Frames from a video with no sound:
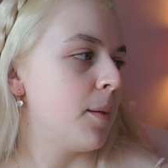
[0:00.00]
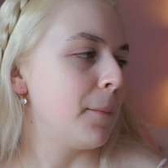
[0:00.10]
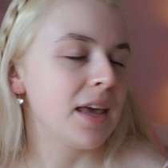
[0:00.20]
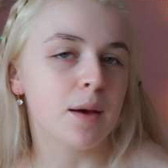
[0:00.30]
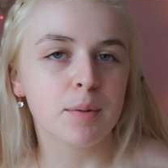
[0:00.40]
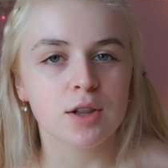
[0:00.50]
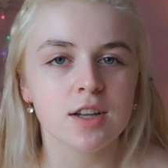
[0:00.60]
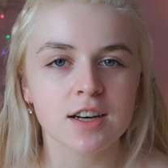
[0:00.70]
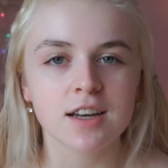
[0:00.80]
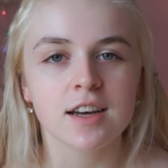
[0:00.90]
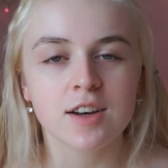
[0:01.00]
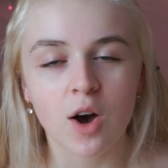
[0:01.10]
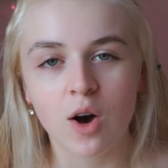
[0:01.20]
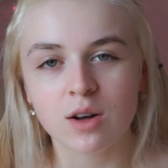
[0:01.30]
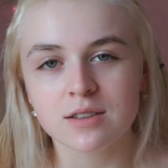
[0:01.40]
makeup look
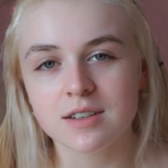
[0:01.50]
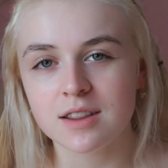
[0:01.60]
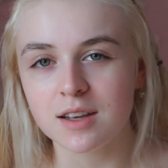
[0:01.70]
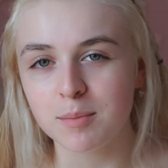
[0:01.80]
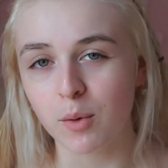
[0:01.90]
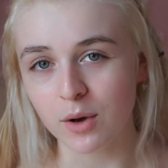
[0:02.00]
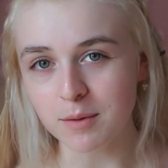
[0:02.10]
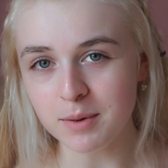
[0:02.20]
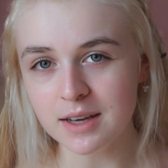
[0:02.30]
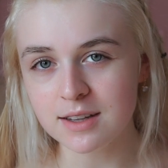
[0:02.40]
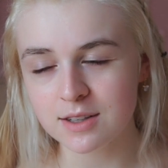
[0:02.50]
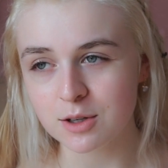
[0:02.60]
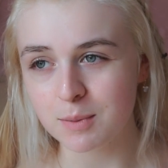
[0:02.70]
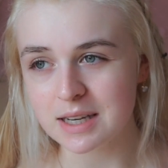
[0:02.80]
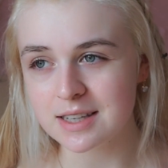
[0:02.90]
called the boy beat.
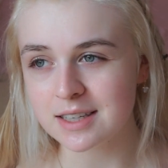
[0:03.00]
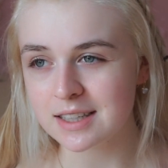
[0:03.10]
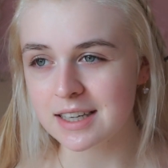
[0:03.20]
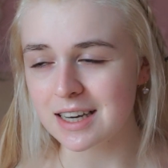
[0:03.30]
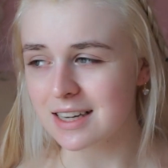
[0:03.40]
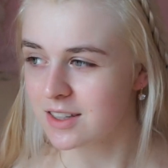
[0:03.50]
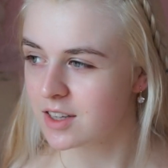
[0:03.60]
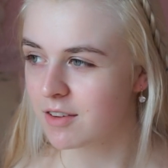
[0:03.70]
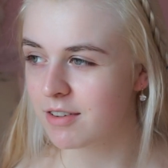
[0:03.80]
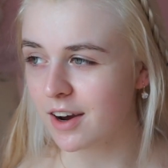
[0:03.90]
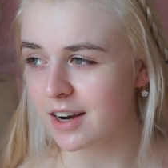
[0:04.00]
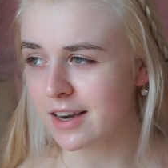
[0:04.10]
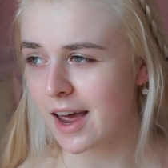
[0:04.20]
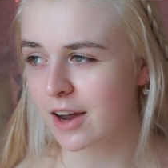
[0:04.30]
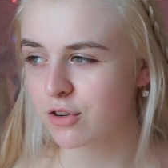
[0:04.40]
So basically it's a very
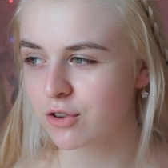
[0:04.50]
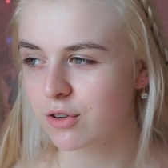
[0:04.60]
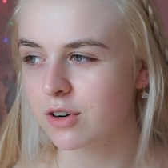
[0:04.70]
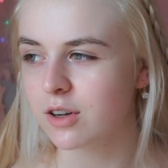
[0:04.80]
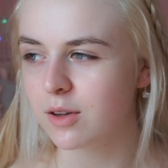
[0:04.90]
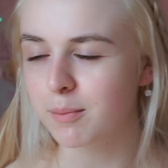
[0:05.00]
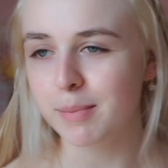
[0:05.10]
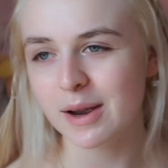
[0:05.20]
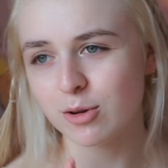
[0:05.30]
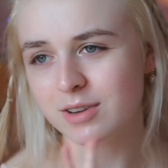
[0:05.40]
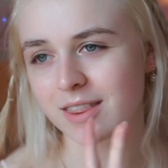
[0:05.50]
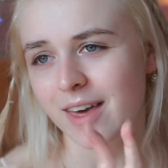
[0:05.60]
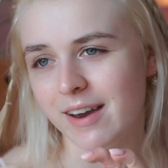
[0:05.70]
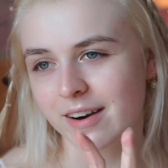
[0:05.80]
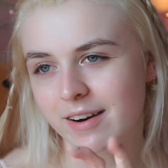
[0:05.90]
natural, barely
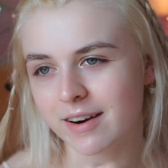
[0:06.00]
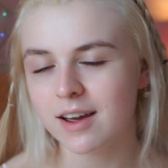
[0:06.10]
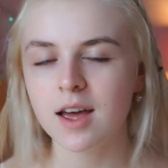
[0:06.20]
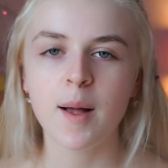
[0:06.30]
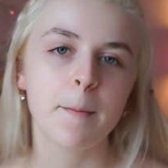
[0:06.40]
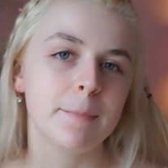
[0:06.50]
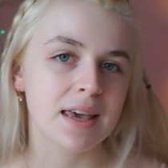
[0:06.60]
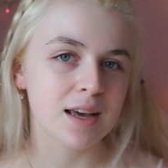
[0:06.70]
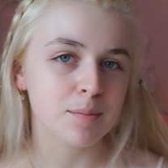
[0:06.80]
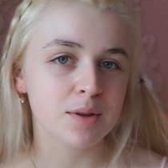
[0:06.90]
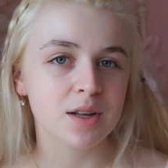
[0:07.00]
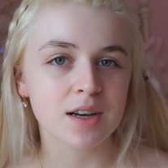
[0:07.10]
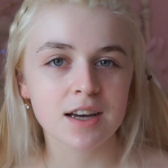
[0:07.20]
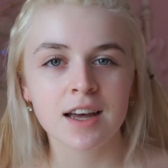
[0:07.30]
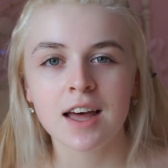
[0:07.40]
there makeup
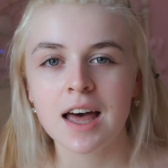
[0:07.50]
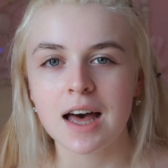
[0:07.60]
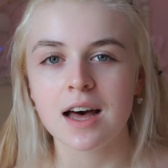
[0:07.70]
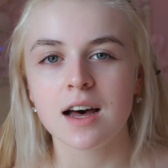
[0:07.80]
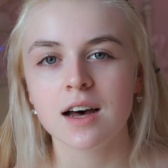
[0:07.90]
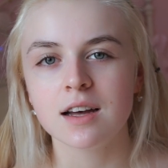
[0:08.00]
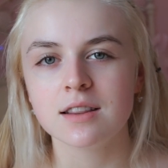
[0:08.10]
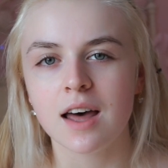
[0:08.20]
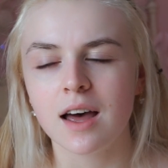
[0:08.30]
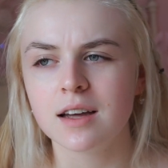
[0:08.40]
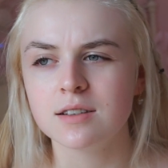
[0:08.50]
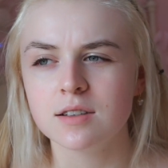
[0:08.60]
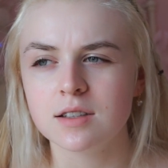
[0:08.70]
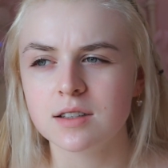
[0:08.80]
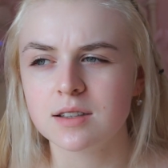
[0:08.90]
look that
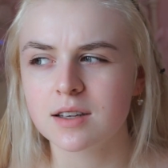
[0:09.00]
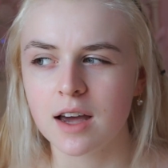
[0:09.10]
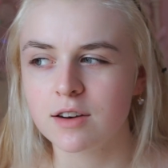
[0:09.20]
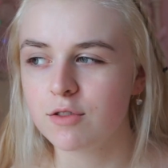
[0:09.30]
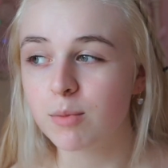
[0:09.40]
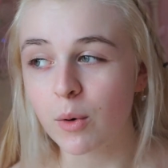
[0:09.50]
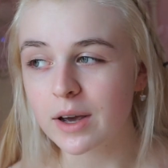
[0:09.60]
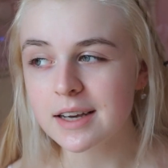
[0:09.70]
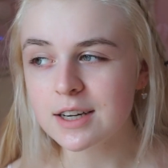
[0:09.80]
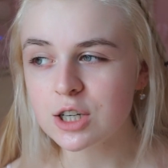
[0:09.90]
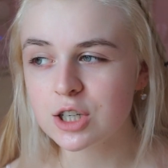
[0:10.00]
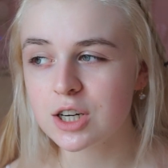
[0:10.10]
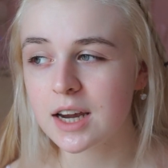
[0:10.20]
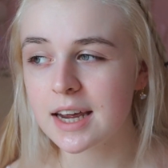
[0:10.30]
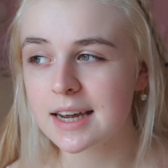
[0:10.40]
is kind of boyish,
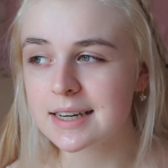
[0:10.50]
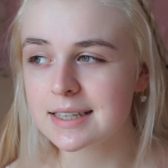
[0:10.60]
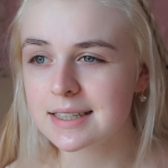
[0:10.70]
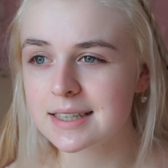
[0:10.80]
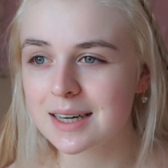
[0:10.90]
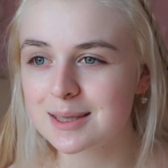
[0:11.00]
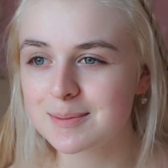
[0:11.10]
and